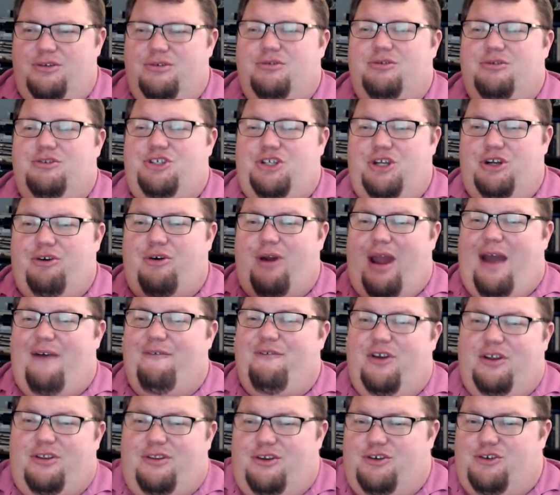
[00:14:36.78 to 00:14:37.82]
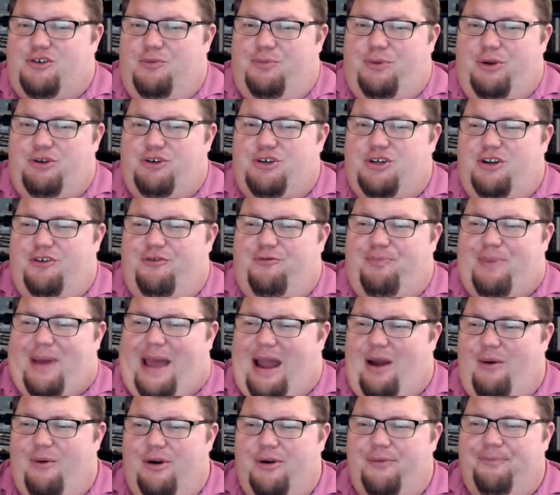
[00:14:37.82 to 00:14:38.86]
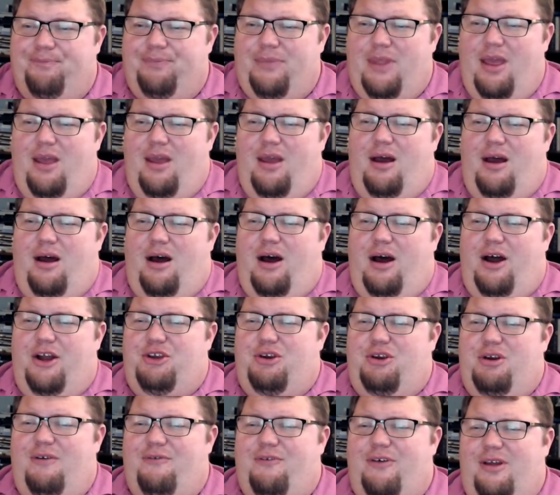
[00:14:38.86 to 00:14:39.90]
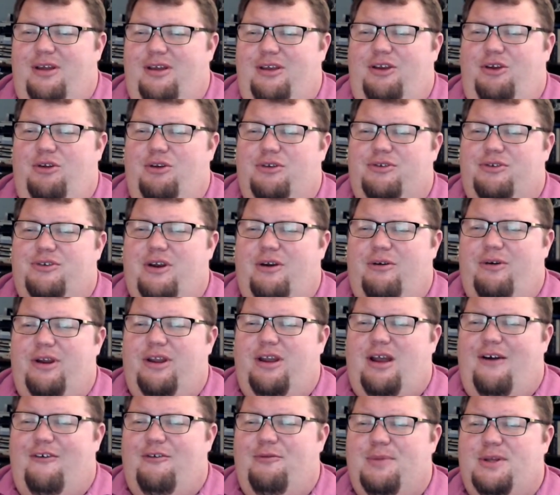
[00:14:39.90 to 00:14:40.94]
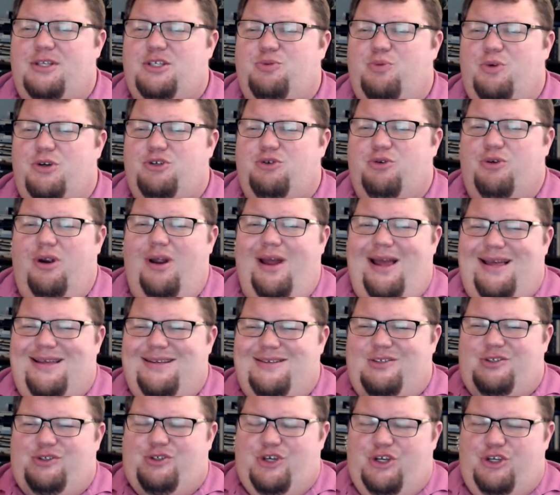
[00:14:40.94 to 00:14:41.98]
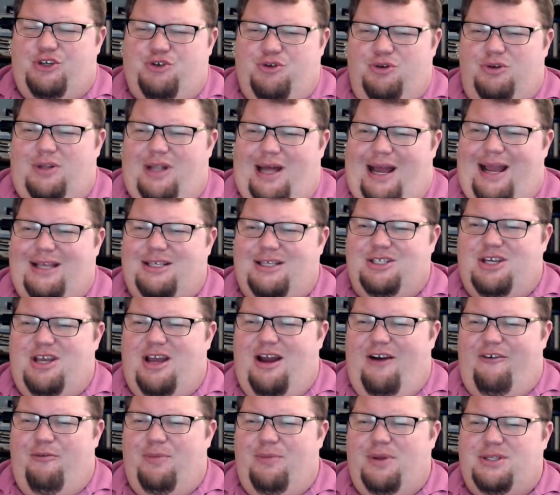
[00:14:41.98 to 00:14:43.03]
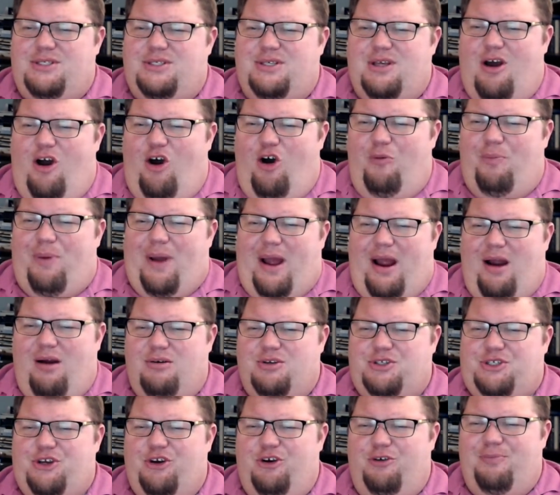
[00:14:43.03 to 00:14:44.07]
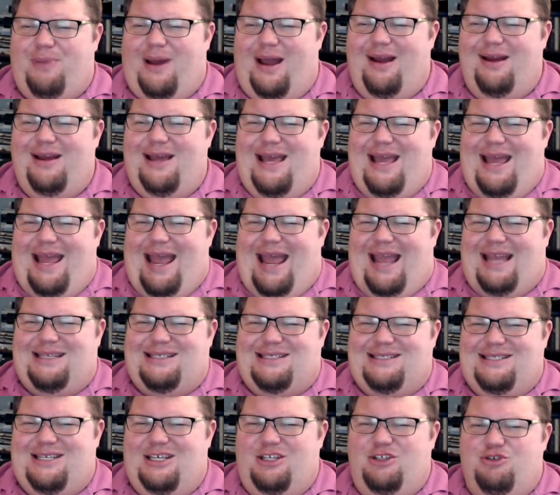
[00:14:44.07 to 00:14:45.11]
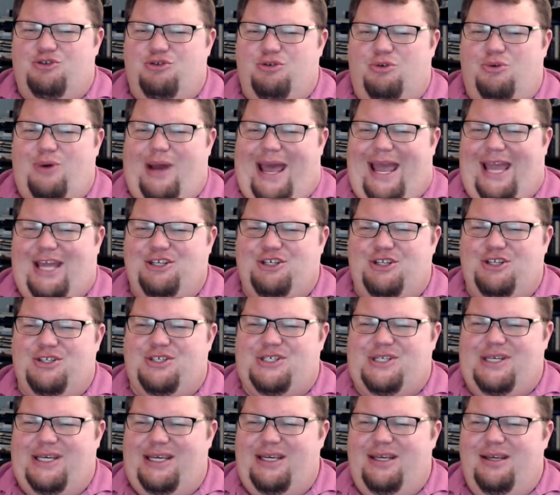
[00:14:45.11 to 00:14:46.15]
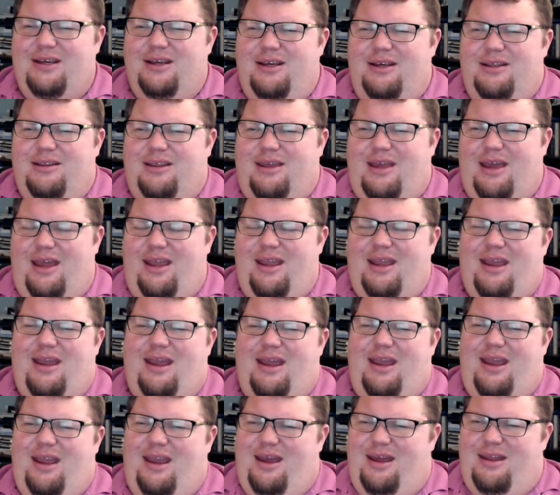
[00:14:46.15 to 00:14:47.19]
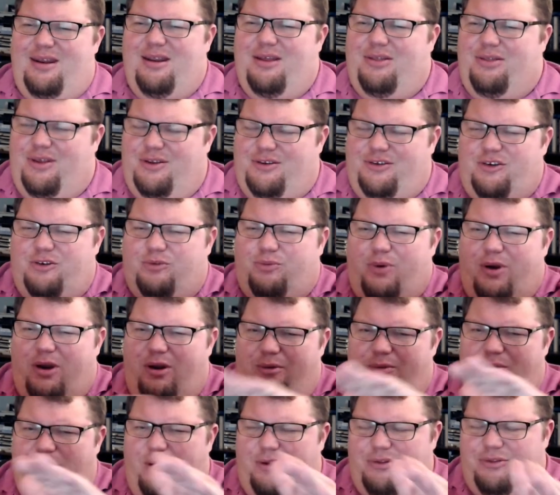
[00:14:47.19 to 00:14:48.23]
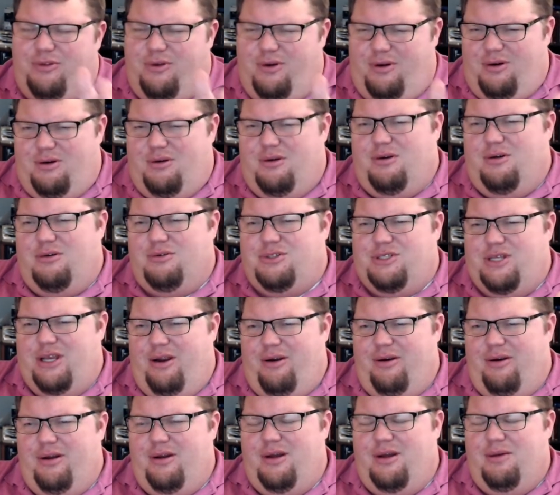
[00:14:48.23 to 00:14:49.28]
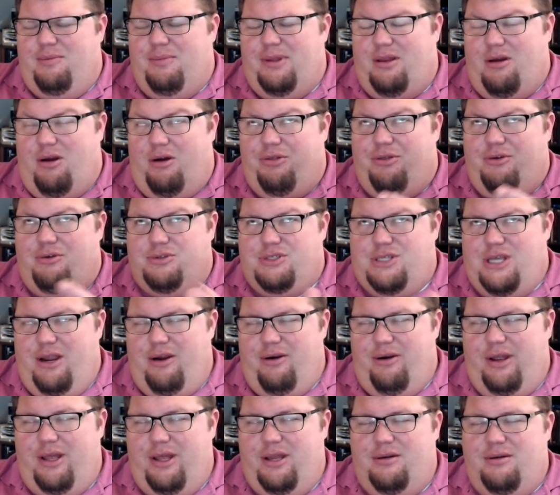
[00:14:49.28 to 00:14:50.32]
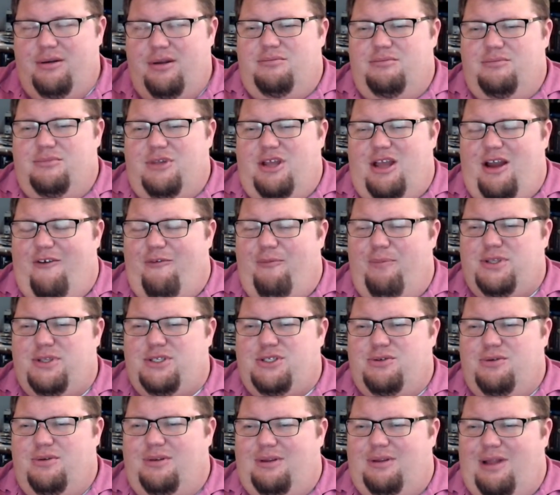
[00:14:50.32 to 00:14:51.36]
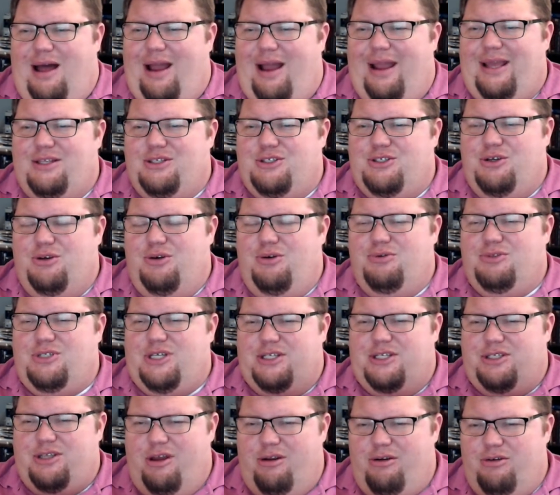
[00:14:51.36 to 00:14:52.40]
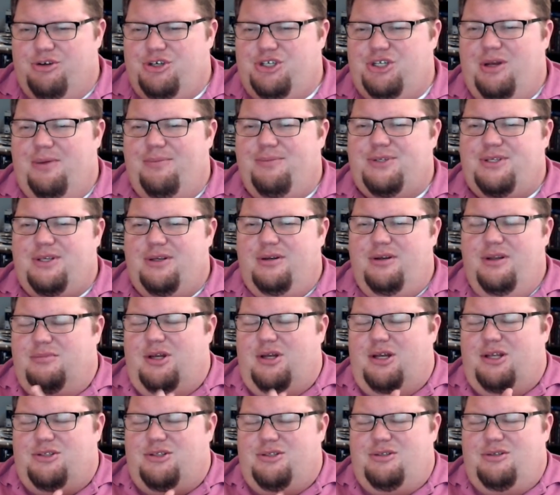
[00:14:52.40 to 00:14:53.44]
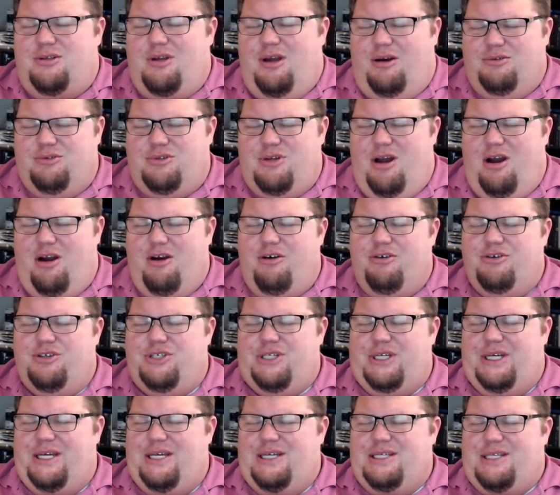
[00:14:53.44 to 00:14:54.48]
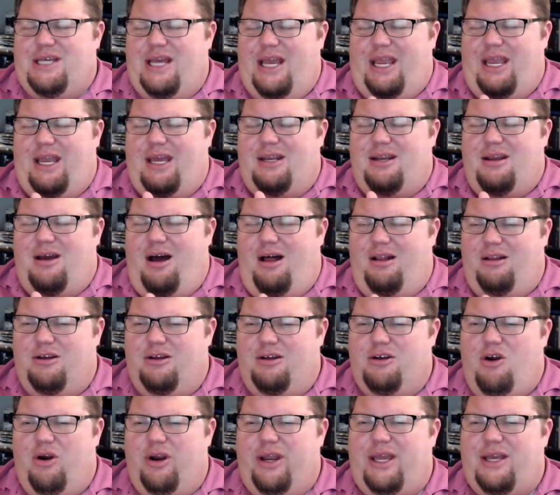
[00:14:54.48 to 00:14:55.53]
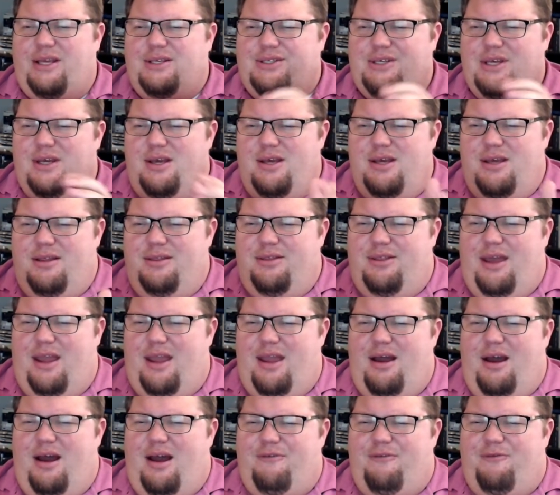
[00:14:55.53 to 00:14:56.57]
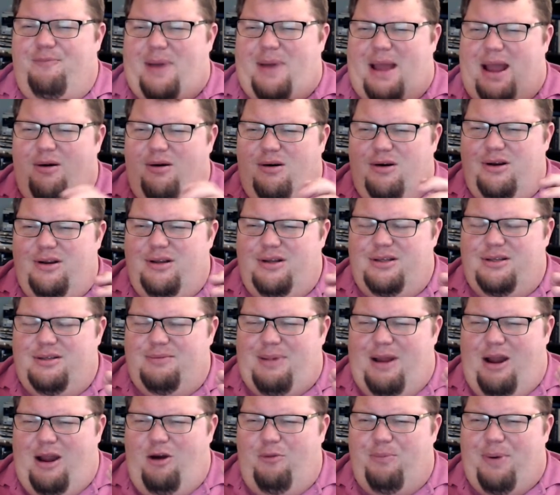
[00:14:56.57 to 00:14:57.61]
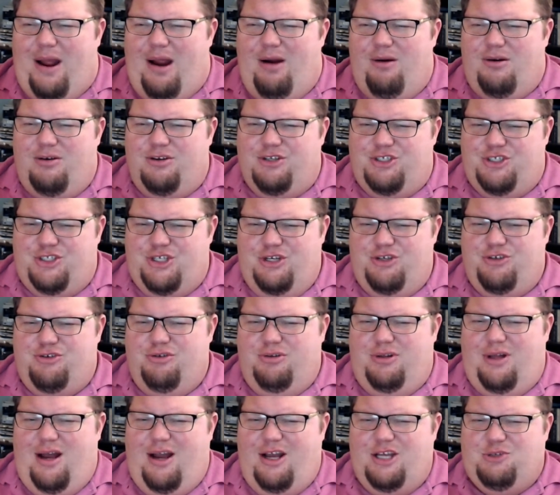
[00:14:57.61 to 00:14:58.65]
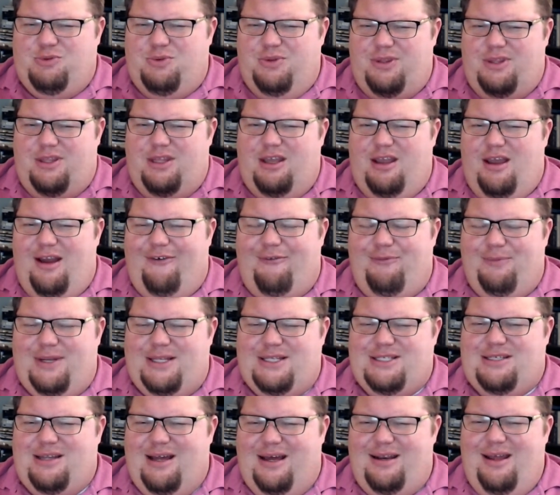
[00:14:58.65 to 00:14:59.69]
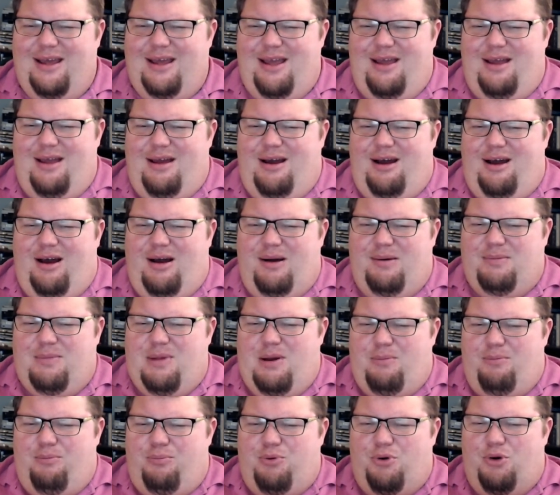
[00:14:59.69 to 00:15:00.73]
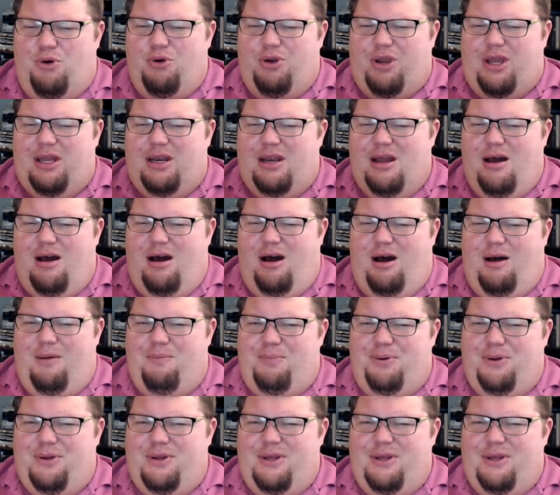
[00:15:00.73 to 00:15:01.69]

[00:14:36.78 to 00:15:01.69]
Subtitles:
geographic distribution of power, you have unitary governments, which were centralized governments. All power is held by a central agency. Okay, and this is where authoritarian governments lie into dictatorships and autocracies and oligarchies. They have power. Power is centralized within the government. It's not broken up